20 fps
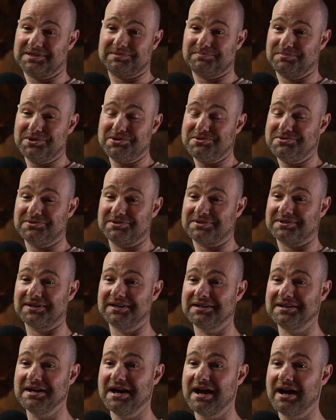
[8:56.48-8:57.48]
blues.
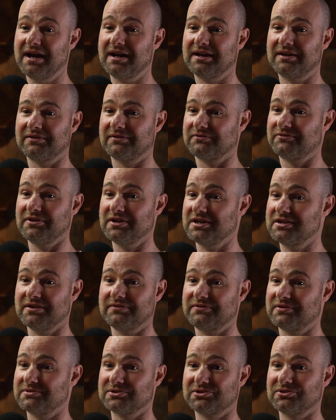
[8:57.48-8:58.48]
And funnily
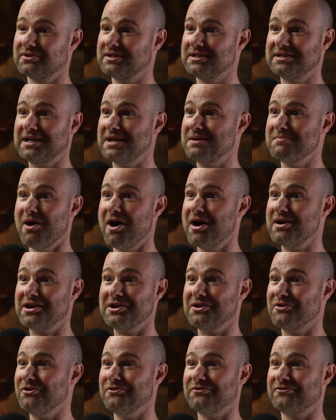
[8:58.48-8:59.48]
enough, it was all in D minor.
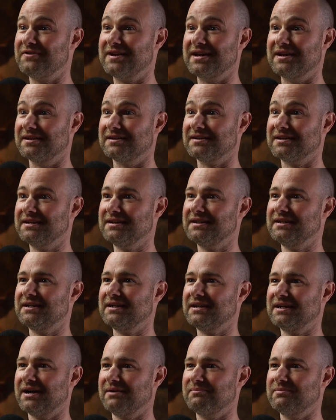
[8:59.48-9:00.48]
It all fitted. Yeah.
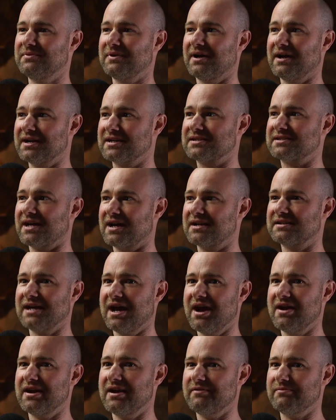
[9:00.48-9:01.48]
And I sat
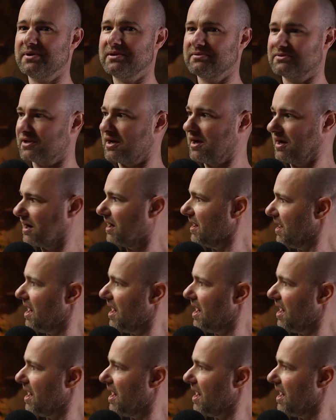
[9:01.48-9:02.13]
down and everybody was like,